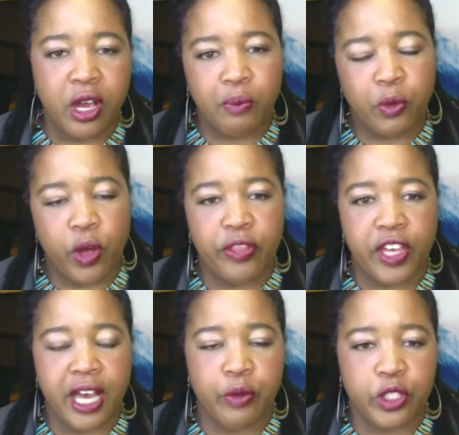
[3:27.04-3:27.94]
But one
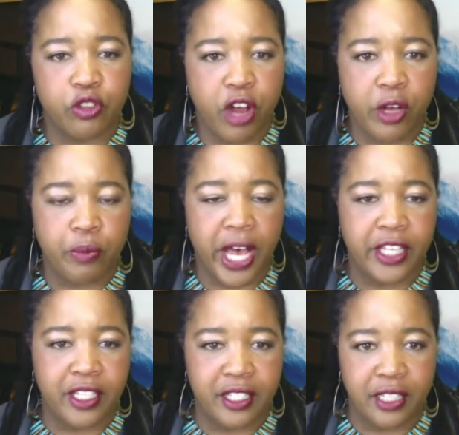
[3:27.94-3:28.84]
thing I was struck
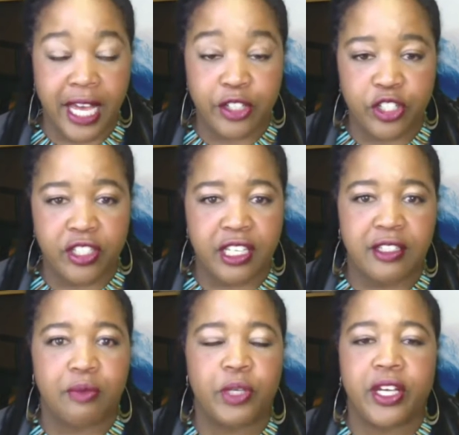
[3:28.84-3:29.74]
by this election
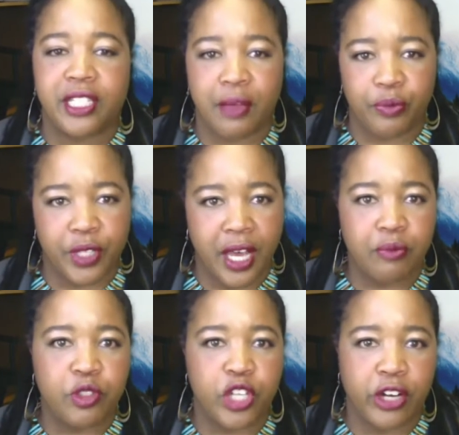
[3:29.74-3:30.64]
season, because
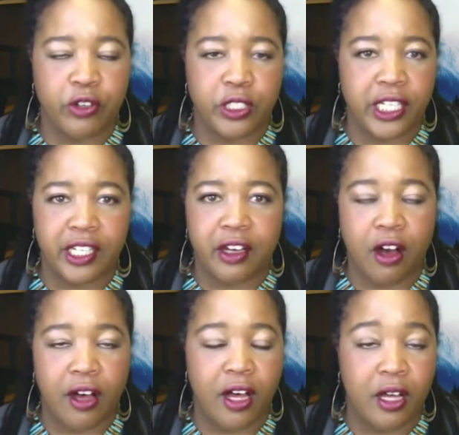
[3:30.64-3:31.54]
I'm generally
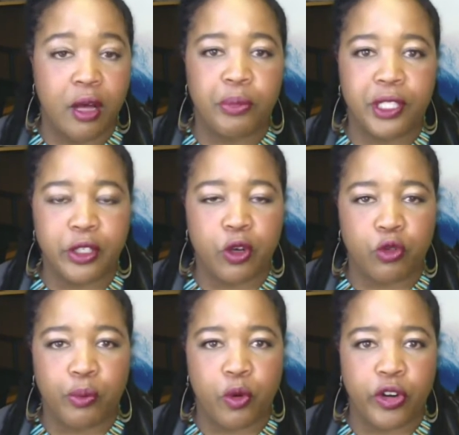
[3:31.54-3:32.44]
a political
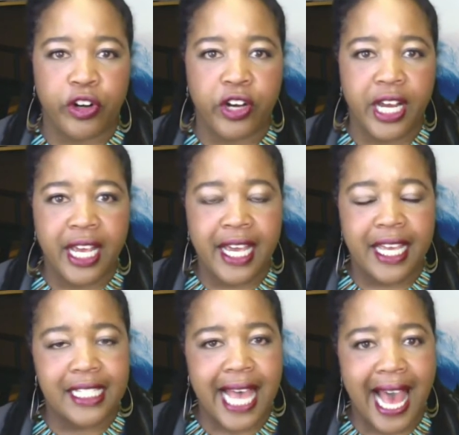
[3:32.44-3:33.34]
reporter,
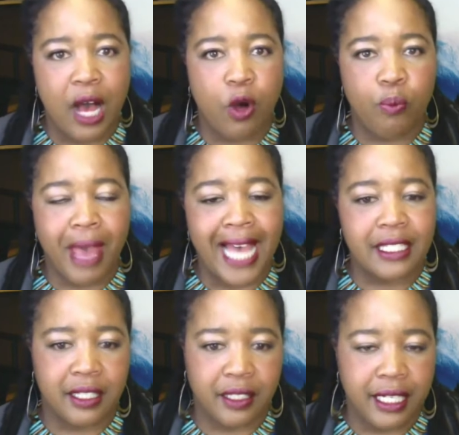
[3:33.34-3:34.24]
is how
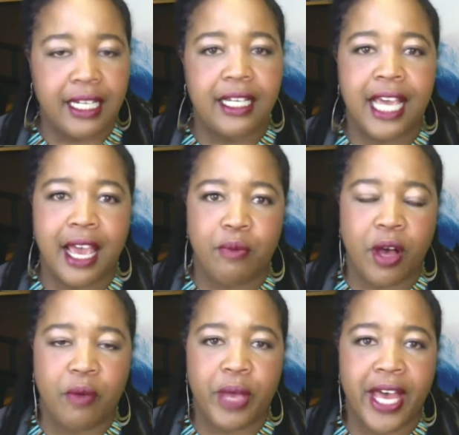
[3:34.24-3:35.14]
masculinity came
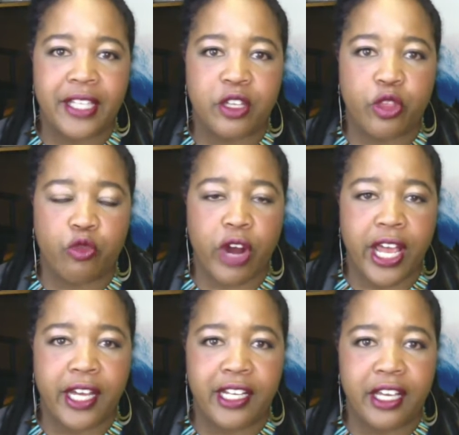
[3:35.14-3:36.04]
up as a
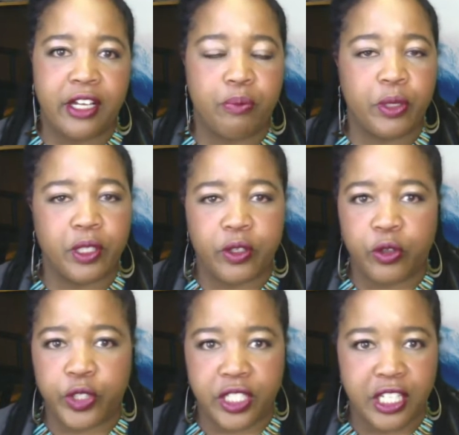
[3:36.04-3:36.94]
thread in
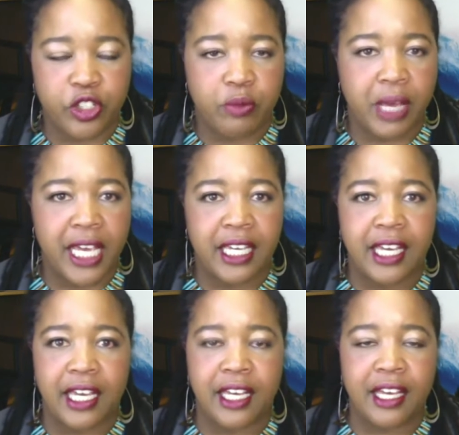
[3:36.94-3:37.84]
political decision
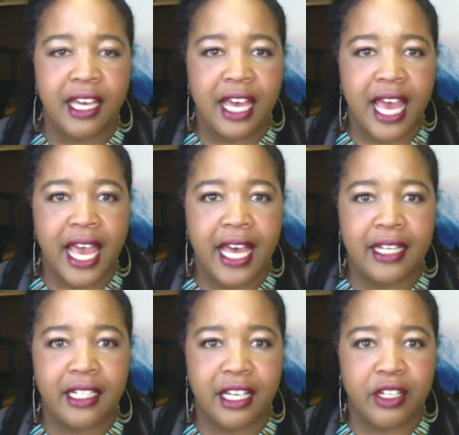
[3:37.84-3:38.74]
making
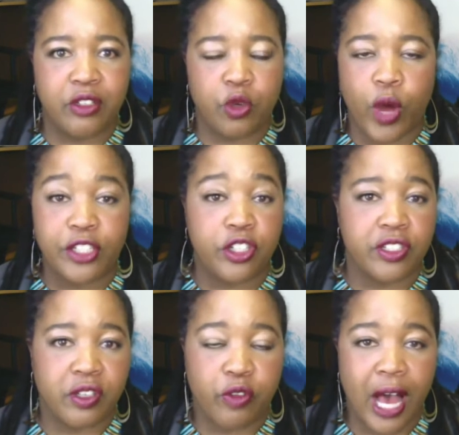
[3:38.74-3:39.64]
and in
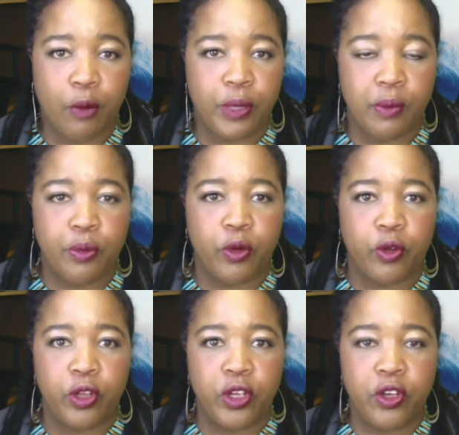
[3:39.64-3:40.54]
questions of how
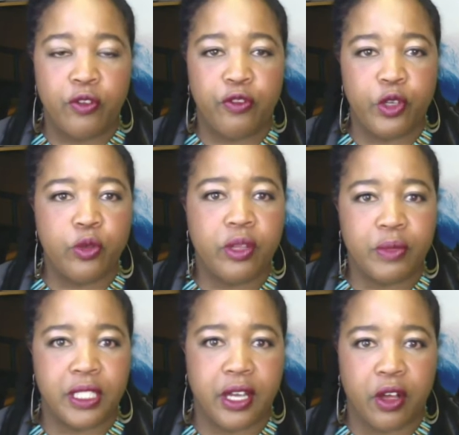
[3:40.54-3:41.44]
people viewed
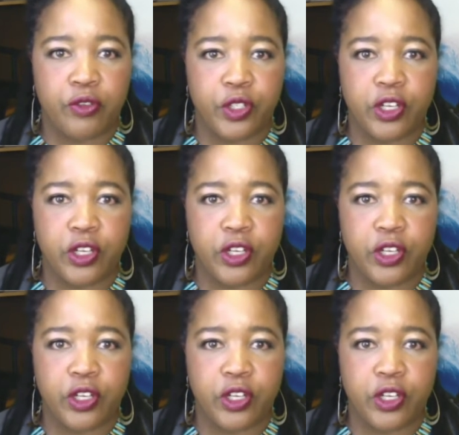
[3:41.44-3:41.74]
themselves.